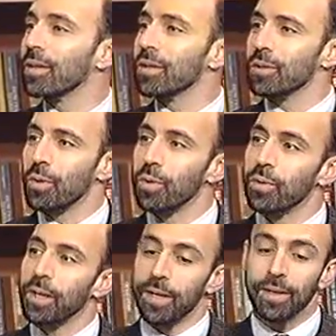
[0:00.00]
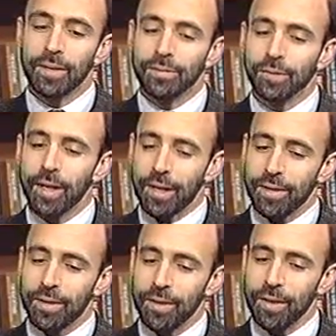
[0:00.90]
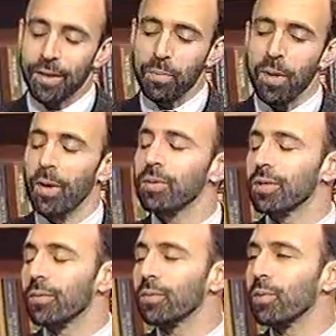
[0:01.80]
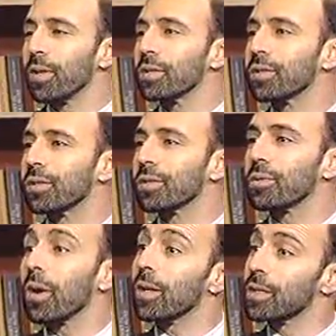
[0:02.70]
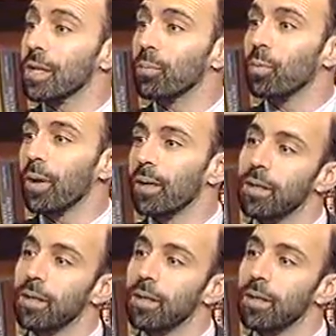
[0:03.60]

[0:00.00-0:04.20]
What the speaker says: So you can look at the comparison of twins to try to separate